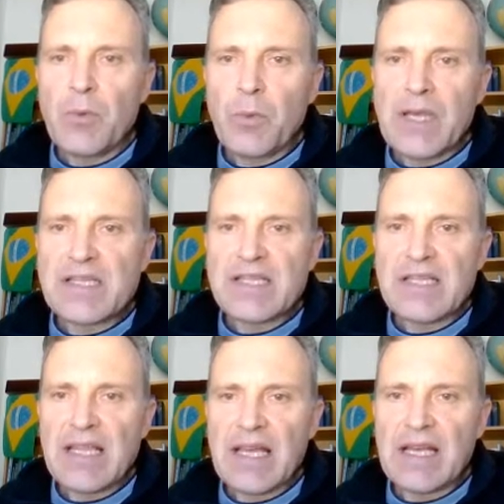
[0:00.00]
We can see
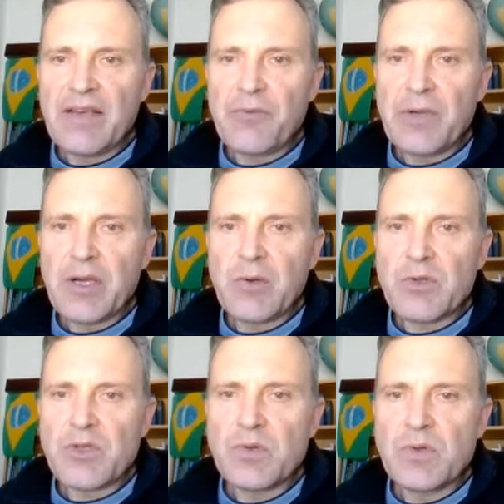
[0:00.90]
that if we go
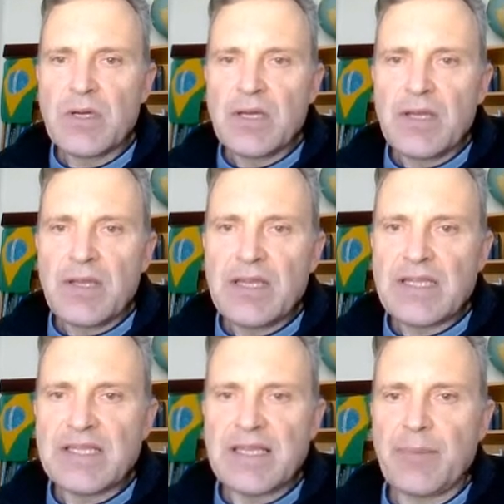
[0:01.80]
to
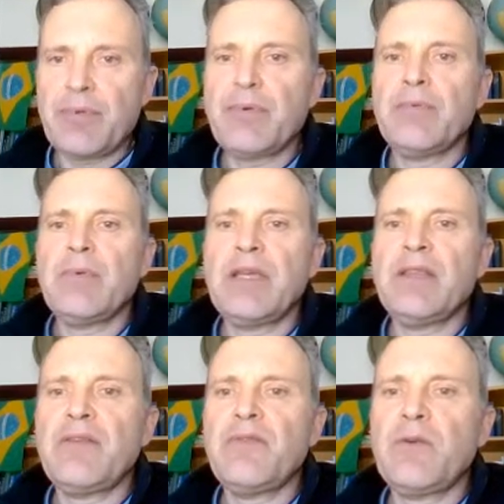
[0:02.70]
this step
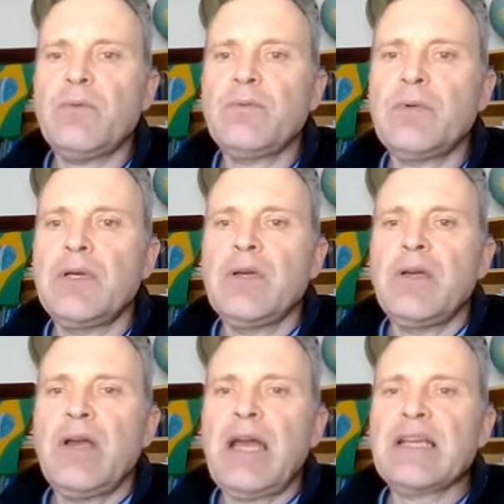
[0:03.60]
in the flow.
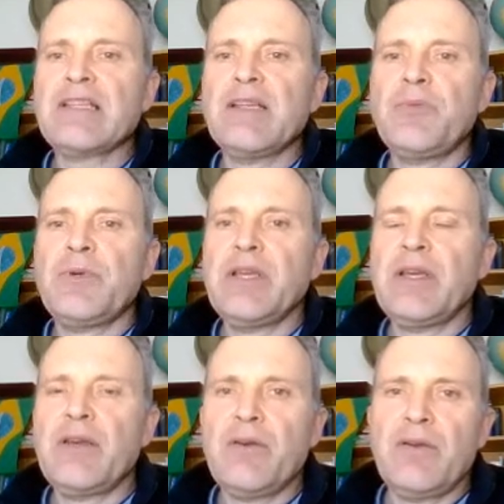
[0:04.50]
Actually,
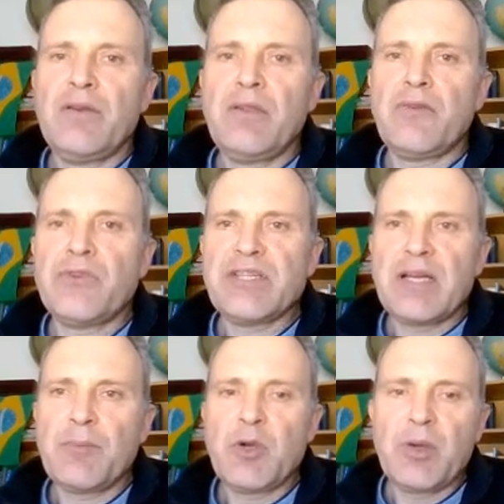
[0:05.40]
the reason
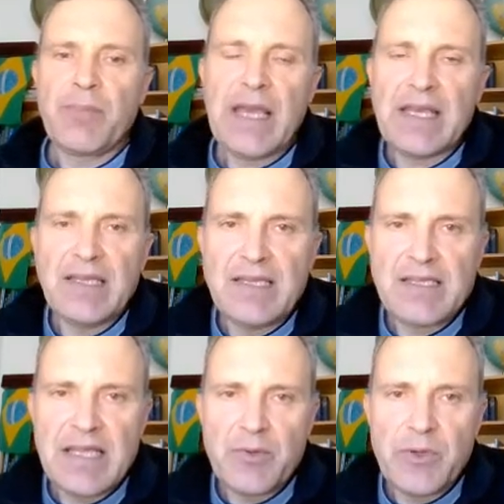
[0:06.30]
I'm going back
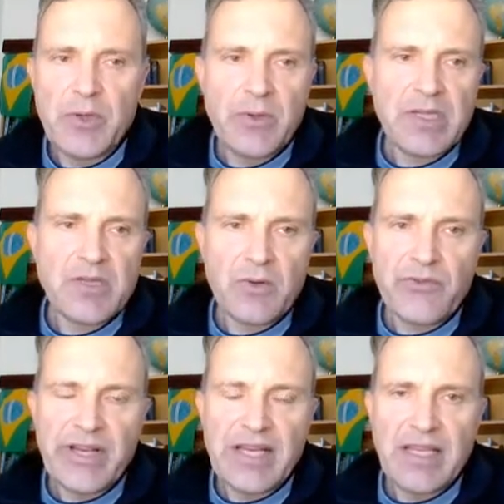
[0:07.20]
is that we know this
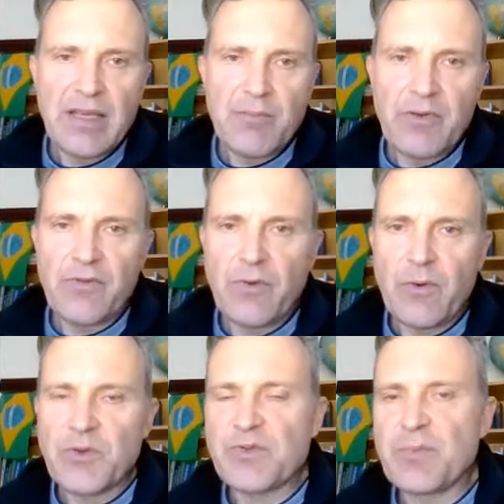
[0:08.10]
already
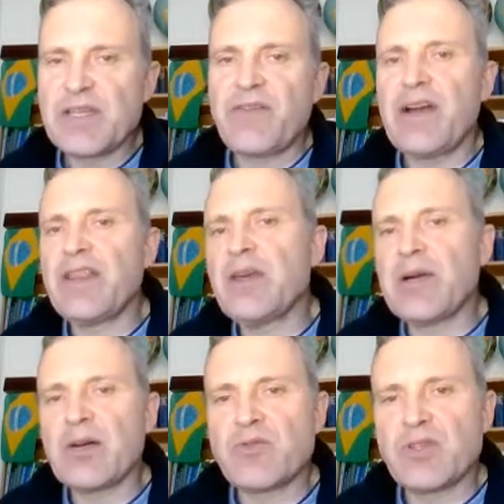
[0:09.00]
before you specify the
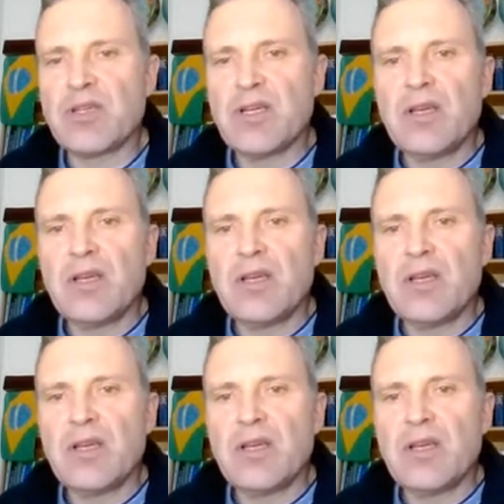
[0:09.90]
amounts.